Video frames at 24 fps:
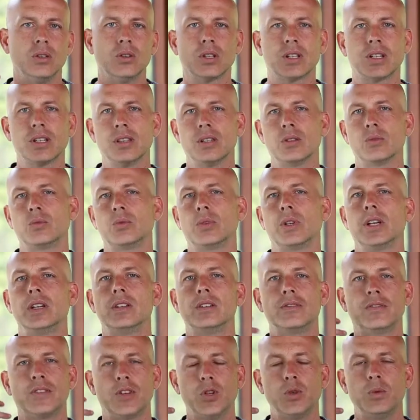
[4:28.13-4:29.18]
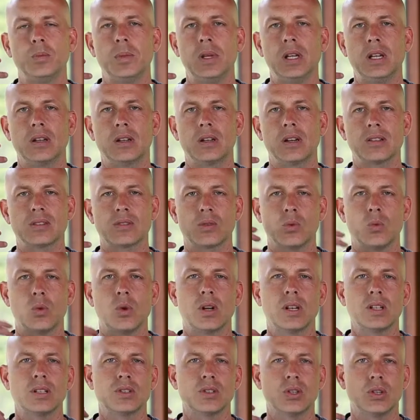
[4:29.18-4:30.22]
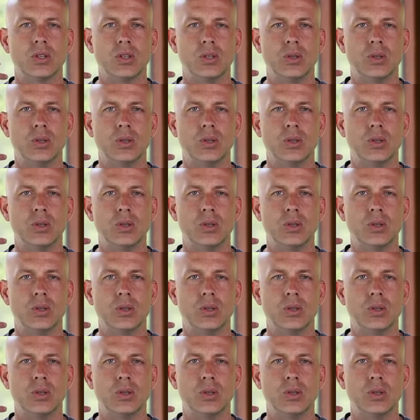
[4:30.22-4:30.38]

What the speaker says: look in the rear view mirror as to what it took